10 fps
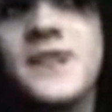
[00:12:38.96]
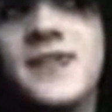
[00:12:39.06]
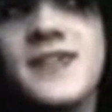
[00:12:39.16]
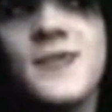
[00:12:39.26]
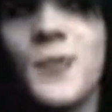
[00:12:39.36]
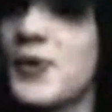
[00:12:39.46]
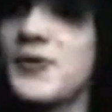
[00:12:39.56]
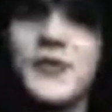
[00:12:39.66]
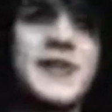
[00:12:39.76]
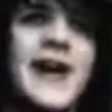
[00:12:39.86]
boy, would
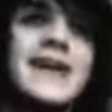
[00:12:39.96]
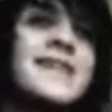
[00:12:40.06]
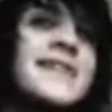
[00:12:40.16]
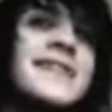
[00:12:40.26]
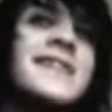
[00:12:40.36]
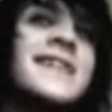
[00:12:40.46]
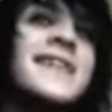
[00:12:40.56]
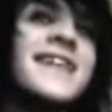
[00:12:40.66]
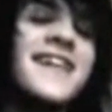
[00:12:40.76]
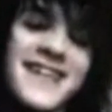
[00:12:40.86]
I.
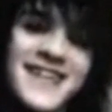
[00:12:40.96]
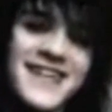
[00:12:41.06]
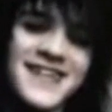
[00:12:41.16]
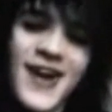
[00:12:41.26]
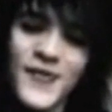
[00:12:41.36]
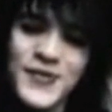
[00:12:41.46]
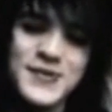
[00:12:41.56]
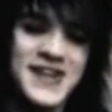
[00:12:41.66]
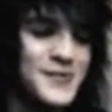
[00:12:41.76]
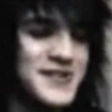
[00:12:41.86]
Of course I
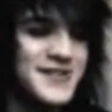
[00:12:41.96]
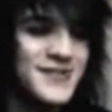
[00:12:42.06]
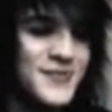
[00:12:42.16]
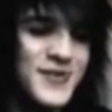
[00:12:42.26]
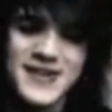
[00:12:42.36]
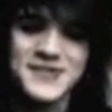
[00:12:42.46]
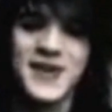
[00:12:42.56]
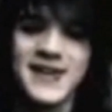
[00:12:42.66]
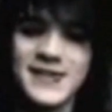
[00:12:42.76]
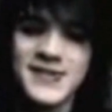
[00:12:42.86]
would. What else would
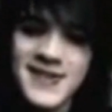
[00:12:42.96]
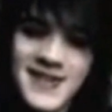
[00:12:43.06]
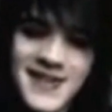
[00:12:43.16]
I do?